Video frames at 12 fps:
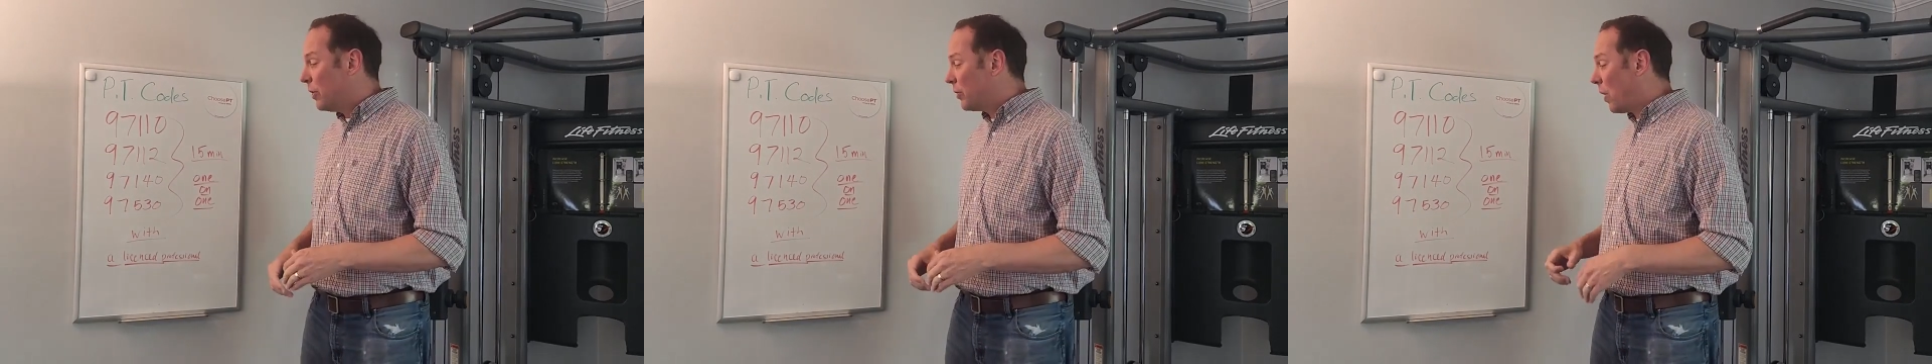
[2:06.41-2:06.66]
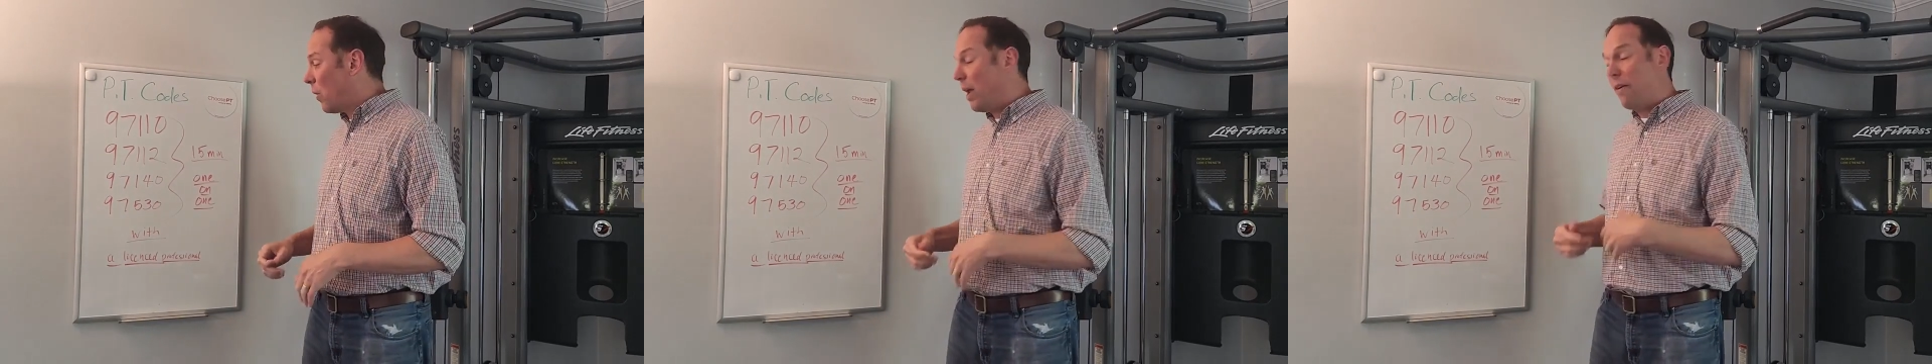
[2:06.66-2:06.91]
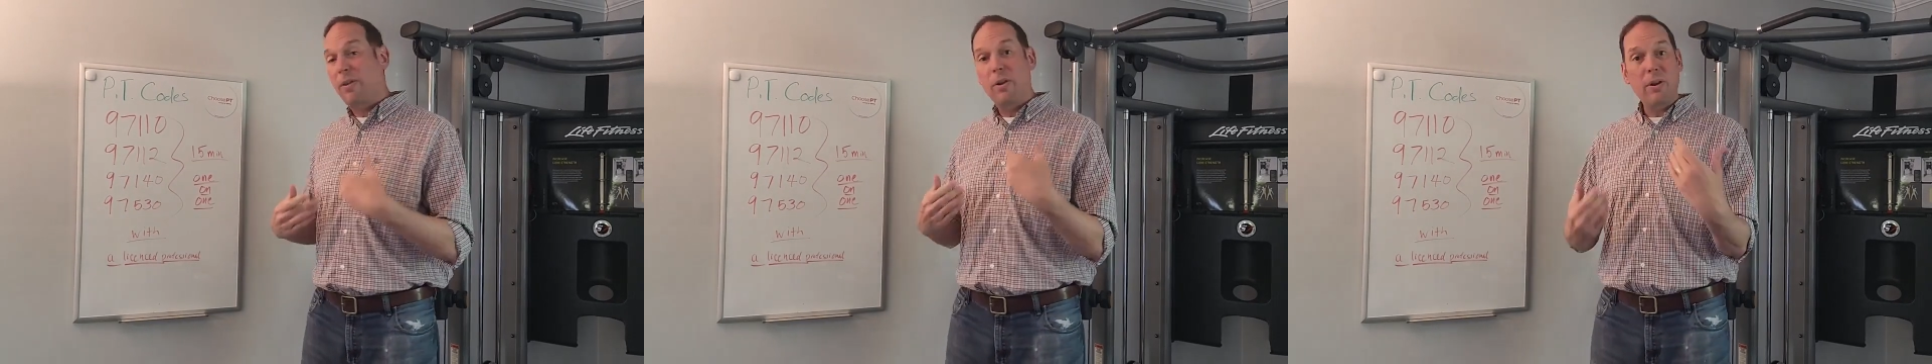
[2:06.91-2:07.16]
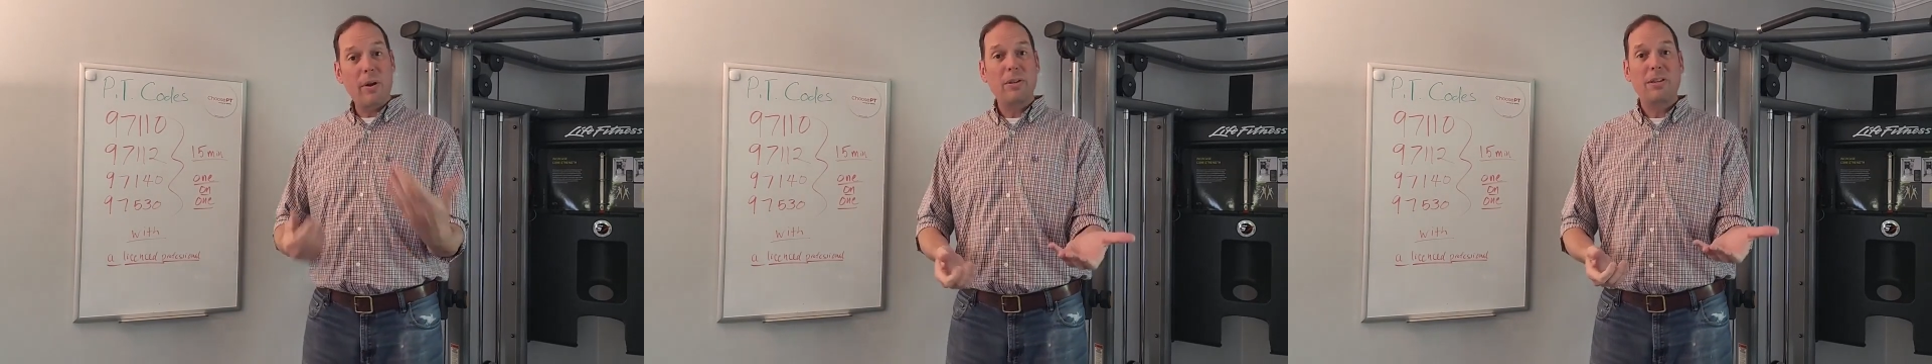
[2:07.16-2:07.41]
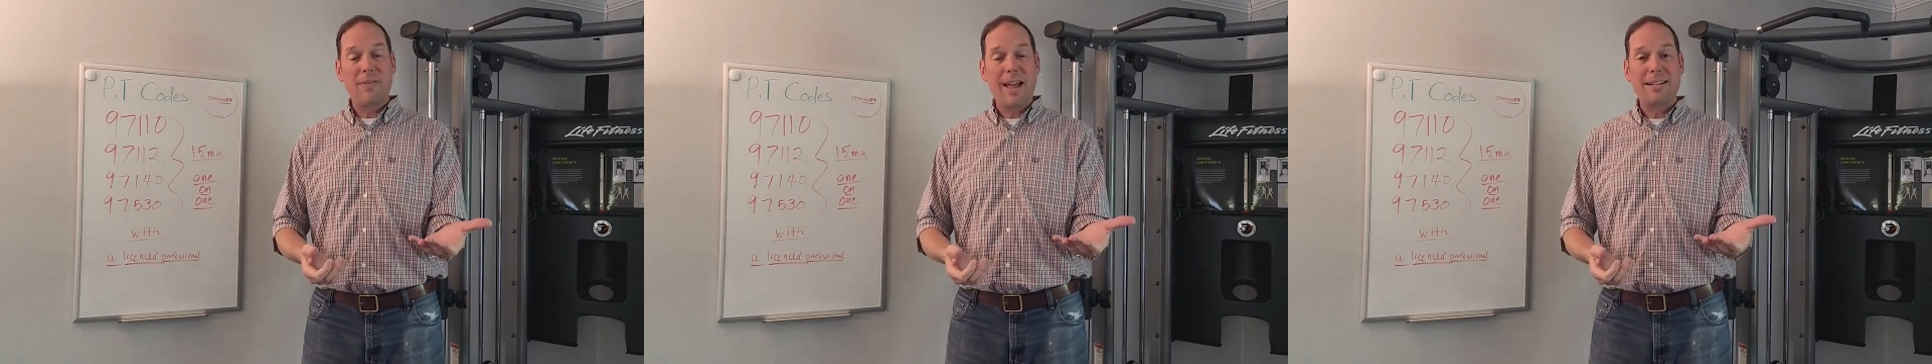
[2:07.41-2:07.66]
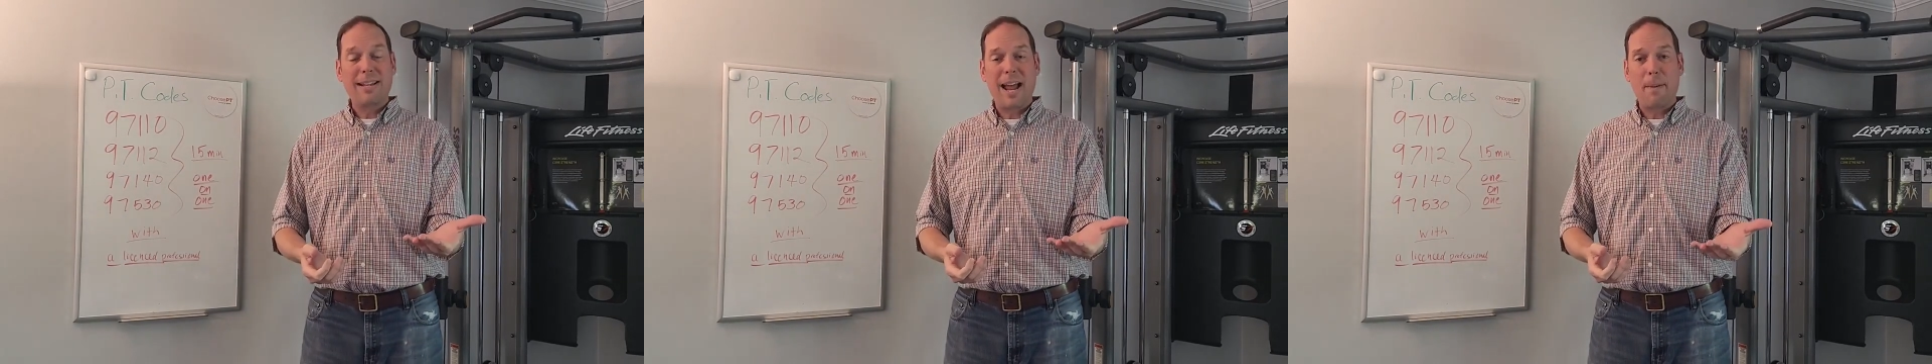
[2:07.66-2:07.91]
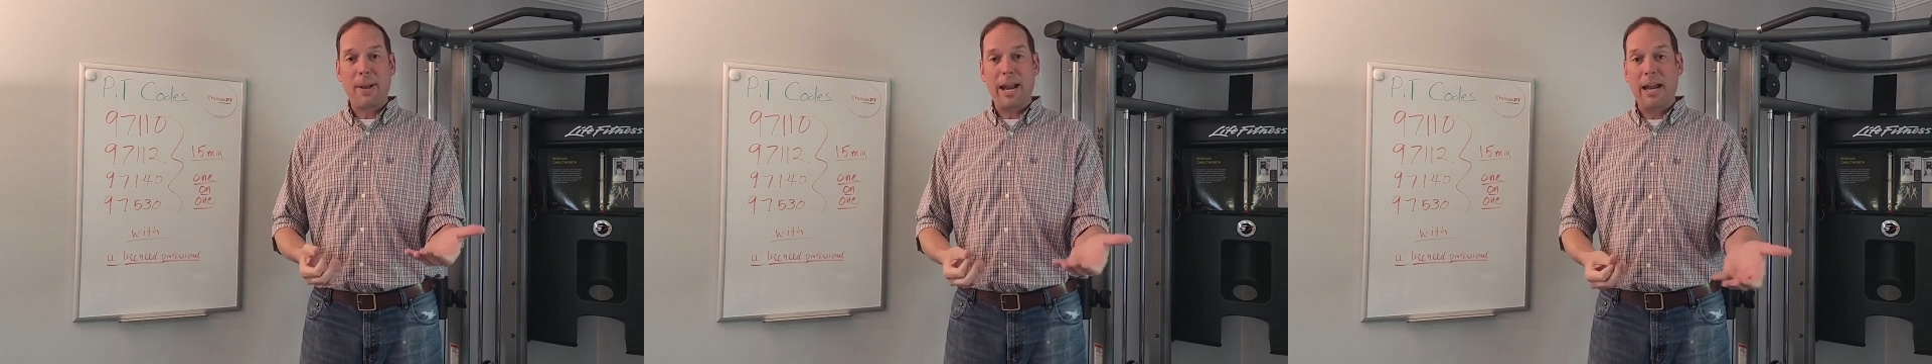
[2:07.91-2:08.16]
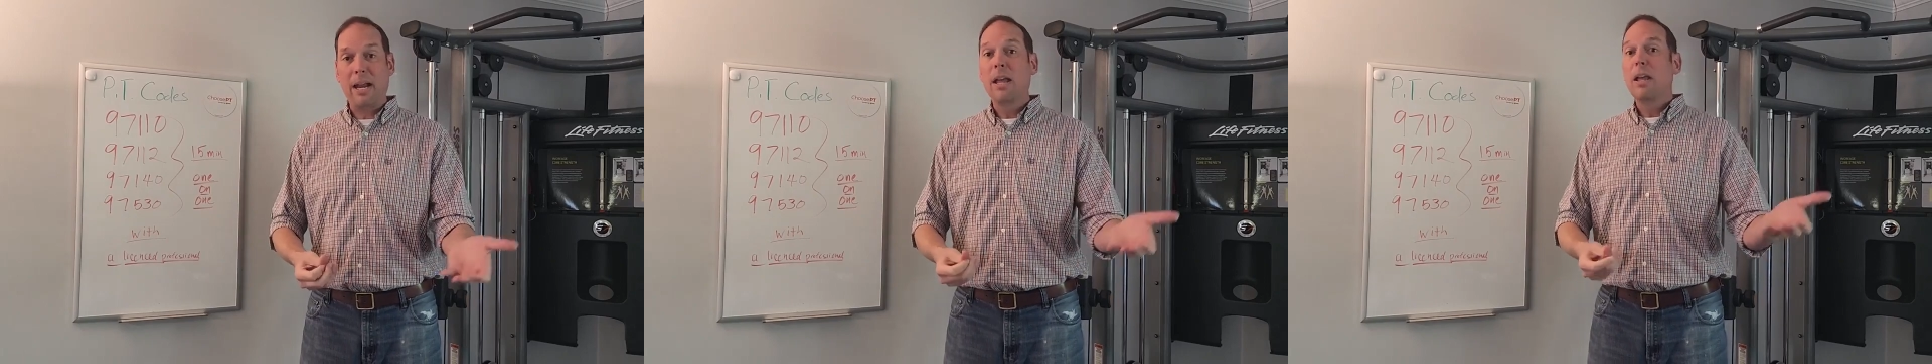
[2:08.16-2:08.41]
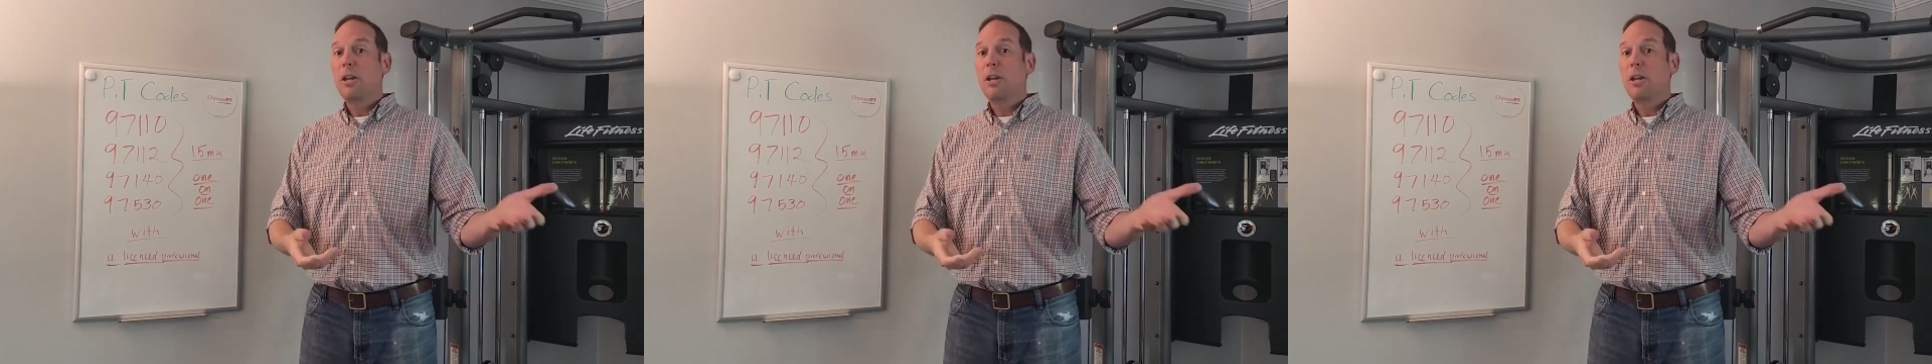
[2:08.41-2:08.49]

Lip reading: So if you notice that that's happening,